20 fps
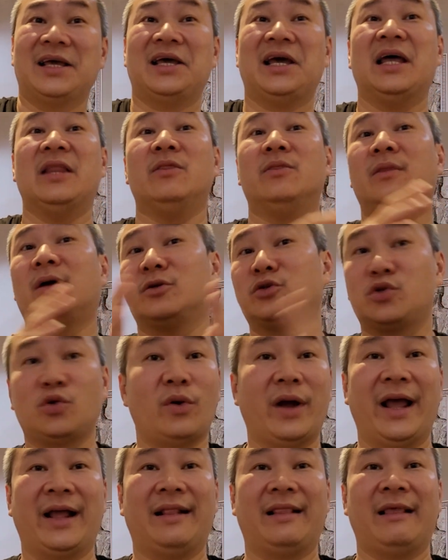and not
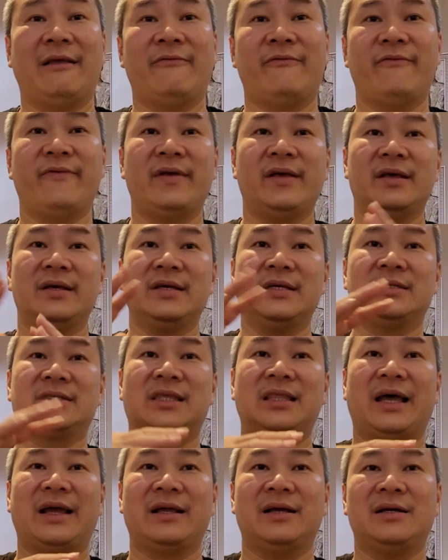so active. It's
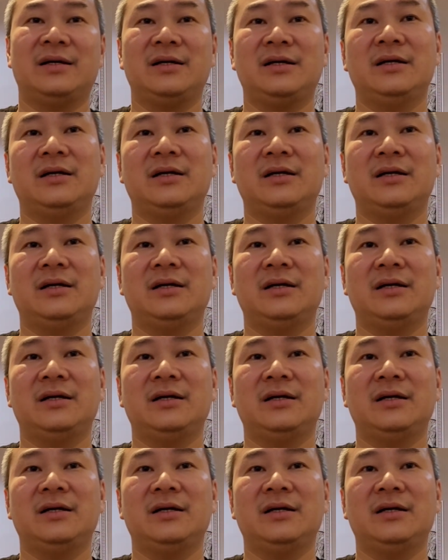like a